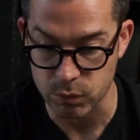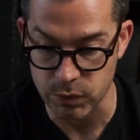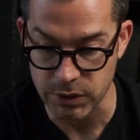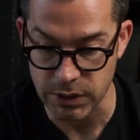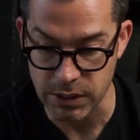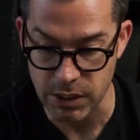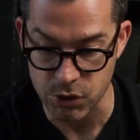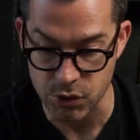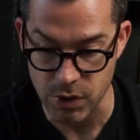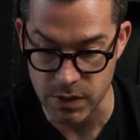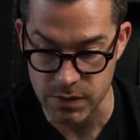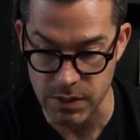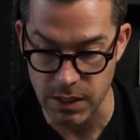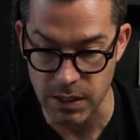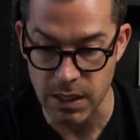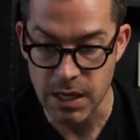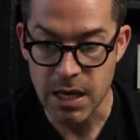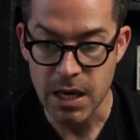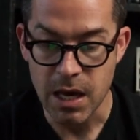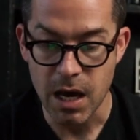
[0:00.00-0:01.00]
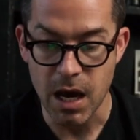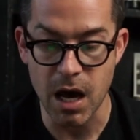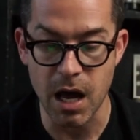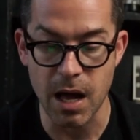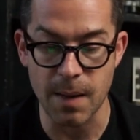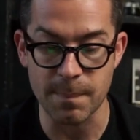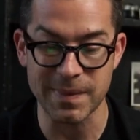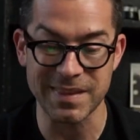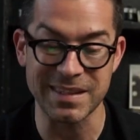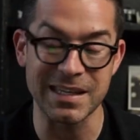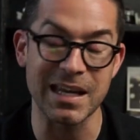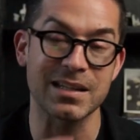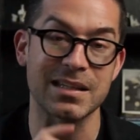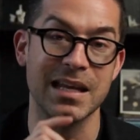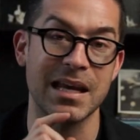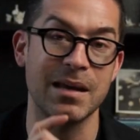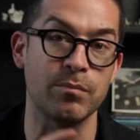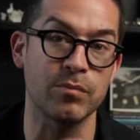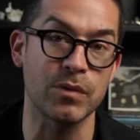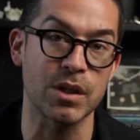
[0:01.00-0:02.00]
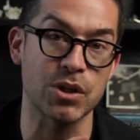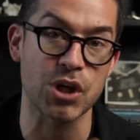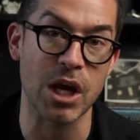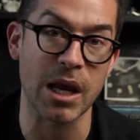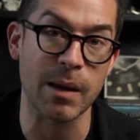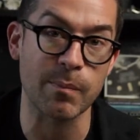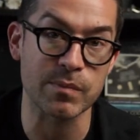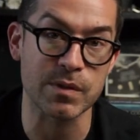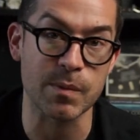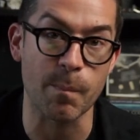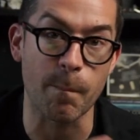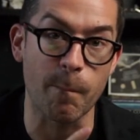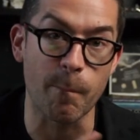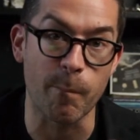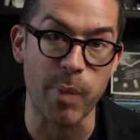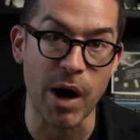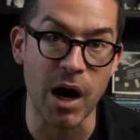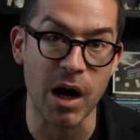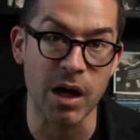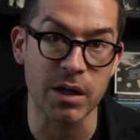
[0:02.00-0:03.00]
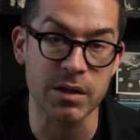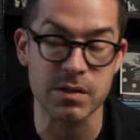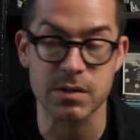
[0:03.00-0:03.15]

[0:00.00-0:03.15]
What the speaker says: really interesting. Nicknamed the James Bond